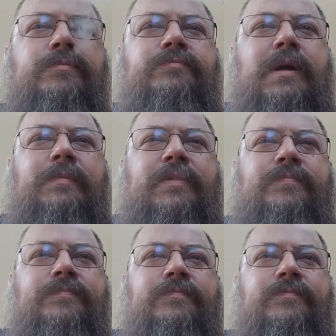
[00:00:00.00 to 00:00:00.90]
Probably,
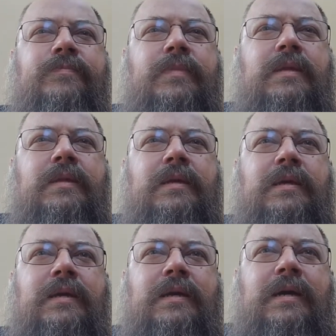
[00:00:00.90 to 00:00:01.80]

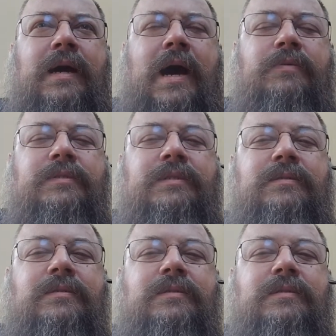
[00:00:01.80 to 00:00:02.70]
I was
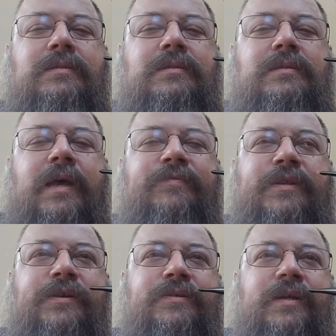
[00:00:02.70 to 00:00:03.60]
7
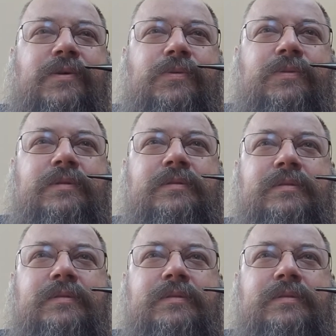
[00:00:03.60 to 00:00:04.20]
years old,